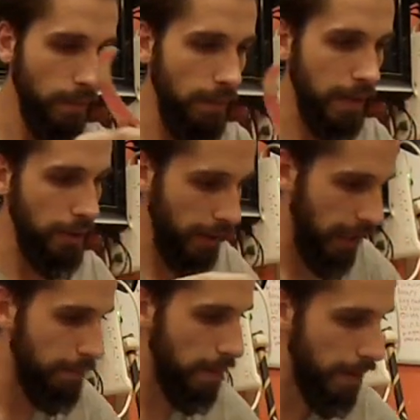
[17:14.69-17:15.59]
Make sure I
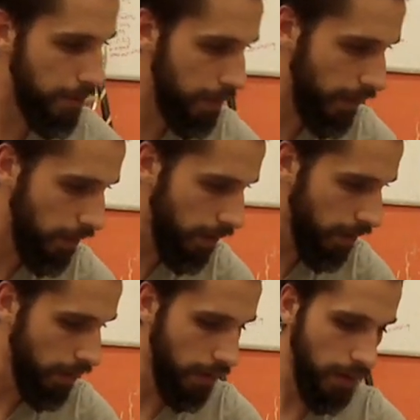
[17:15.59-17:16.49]
keep my measurement.
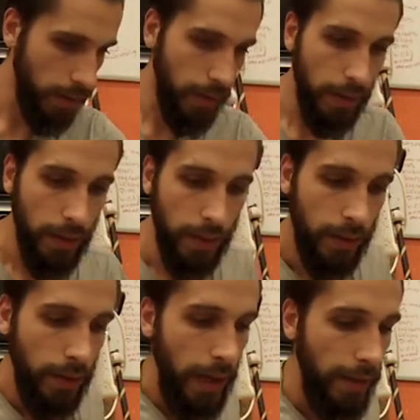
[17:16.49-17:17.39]

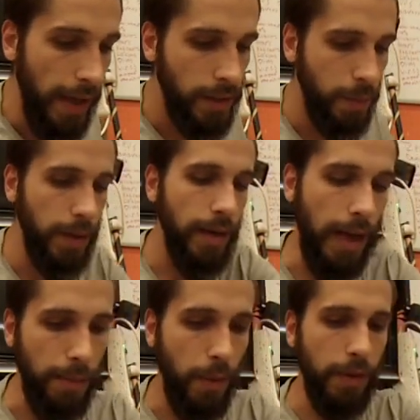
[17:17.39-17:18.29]
And that's what
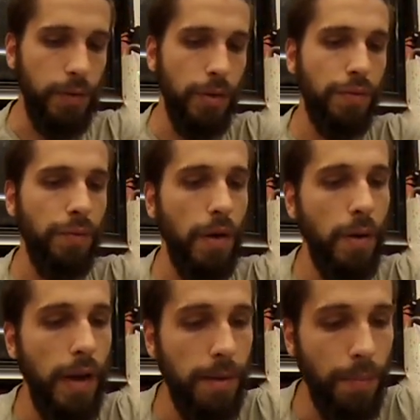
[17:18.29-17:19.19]
I'm going to
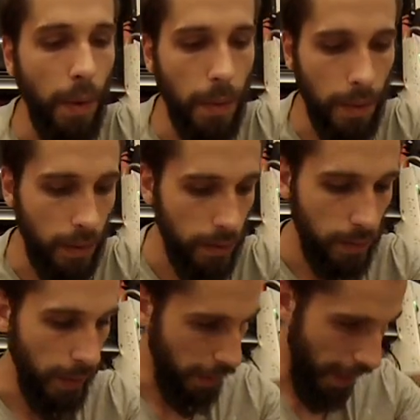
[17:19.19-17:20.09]
throw a bowl
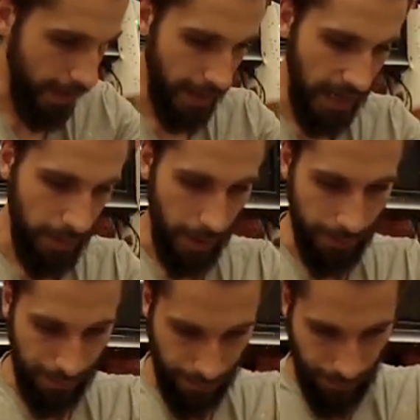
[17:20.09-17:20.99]
with that diameter.
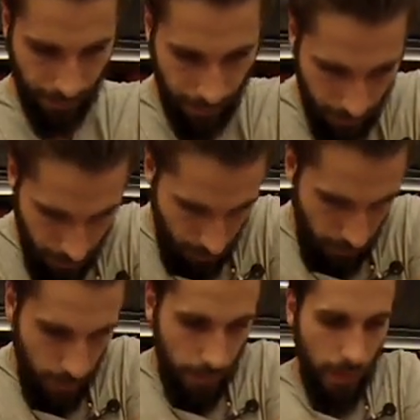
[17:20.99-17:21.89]

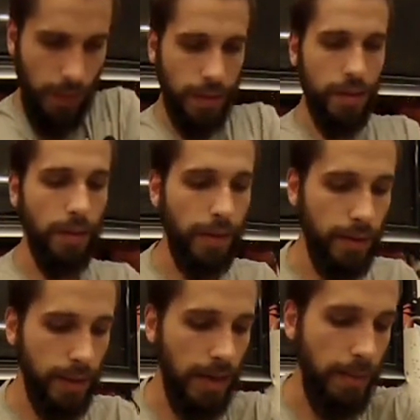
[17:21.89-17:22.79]
So
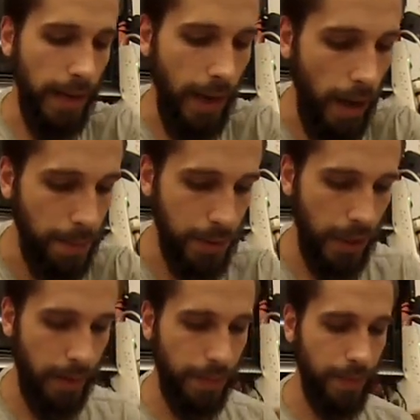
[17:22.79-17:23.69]
there's kind of my cup
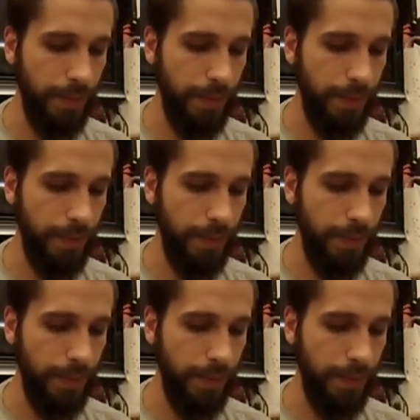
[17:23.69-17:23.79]
shape.